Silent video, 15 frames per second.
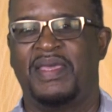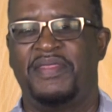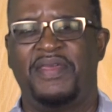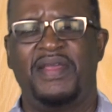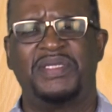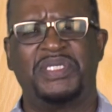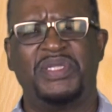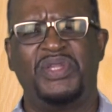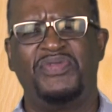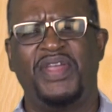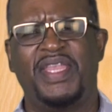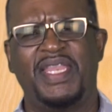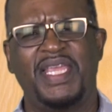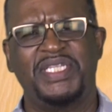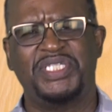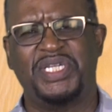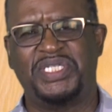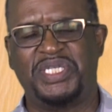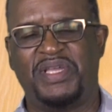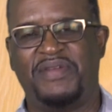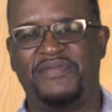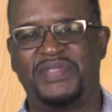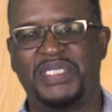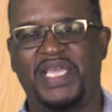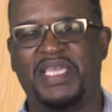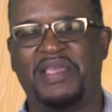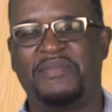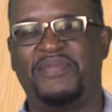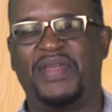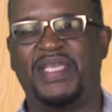There's a new initiative
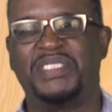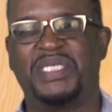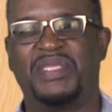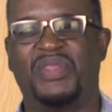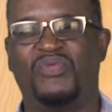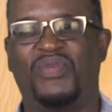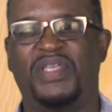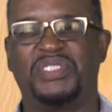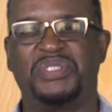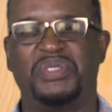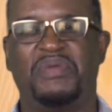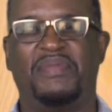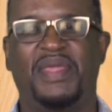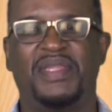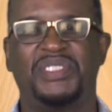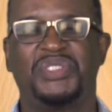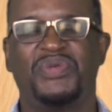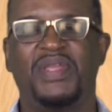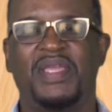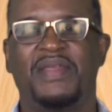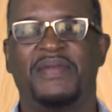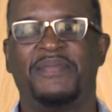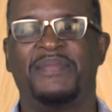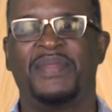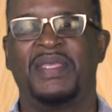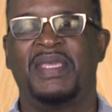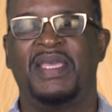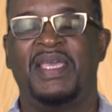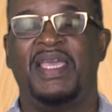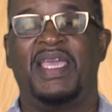taking place at the Westview Ministry.
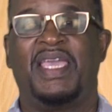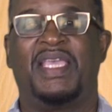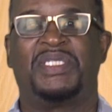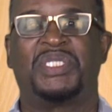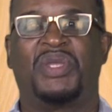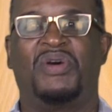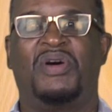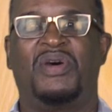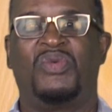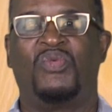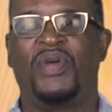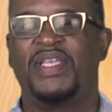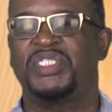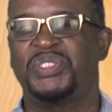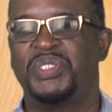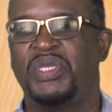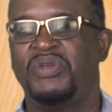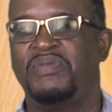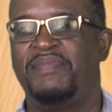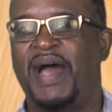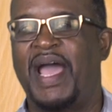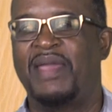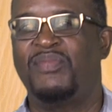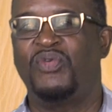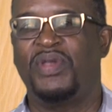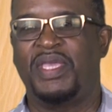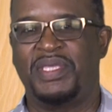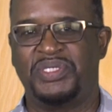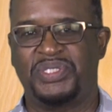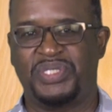It's called Westview Bible
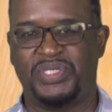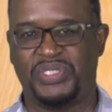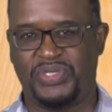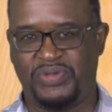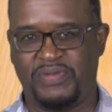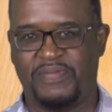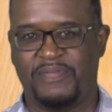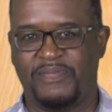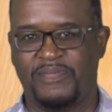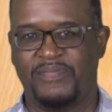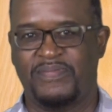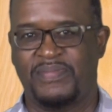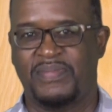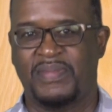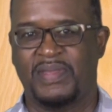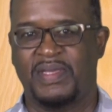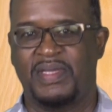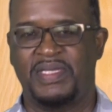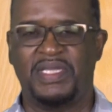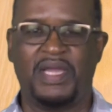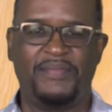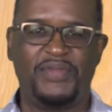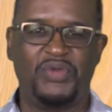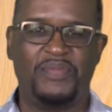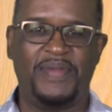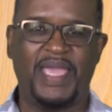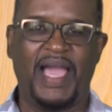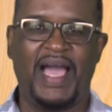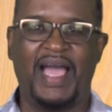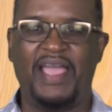Institute,
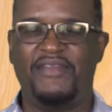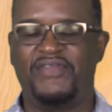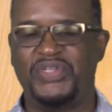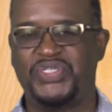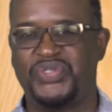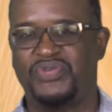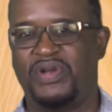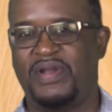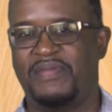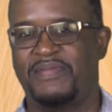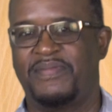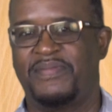WBI for short.